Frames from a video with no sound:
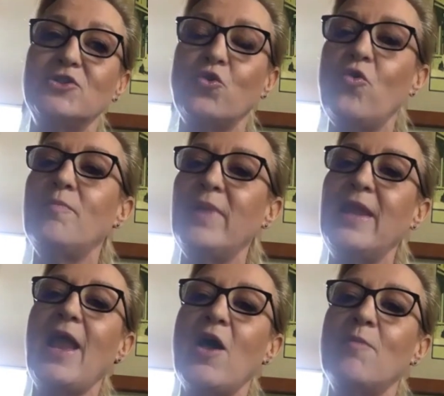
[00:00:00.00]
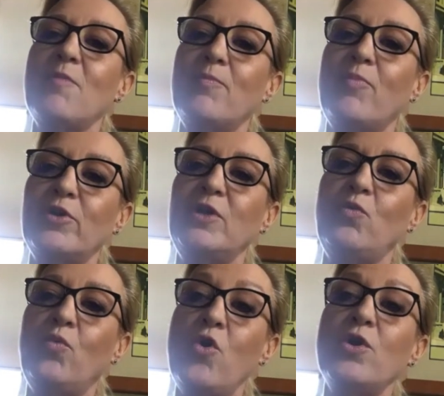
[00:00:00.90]
taught me how my body
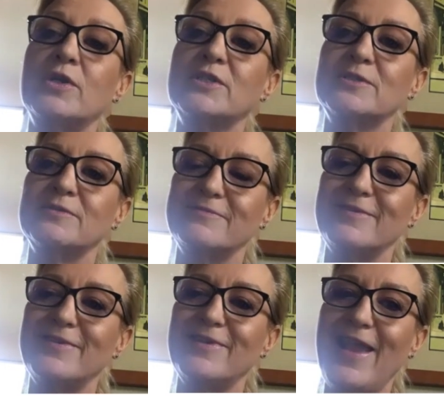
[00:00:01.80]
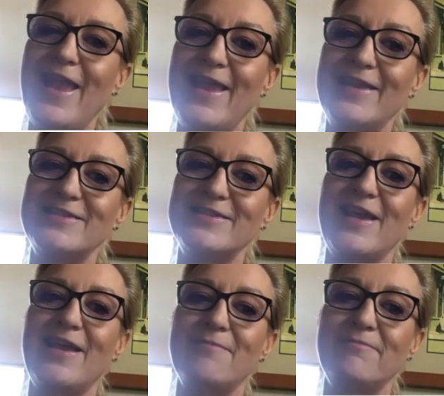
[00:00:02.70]
works, and
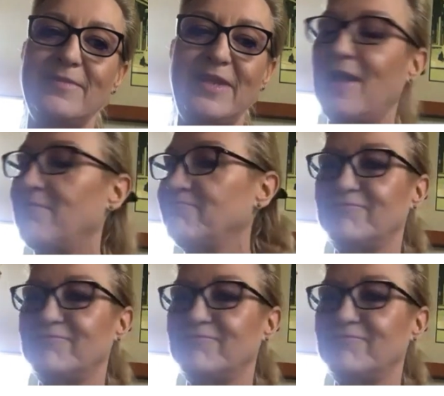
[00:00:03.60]
yeah,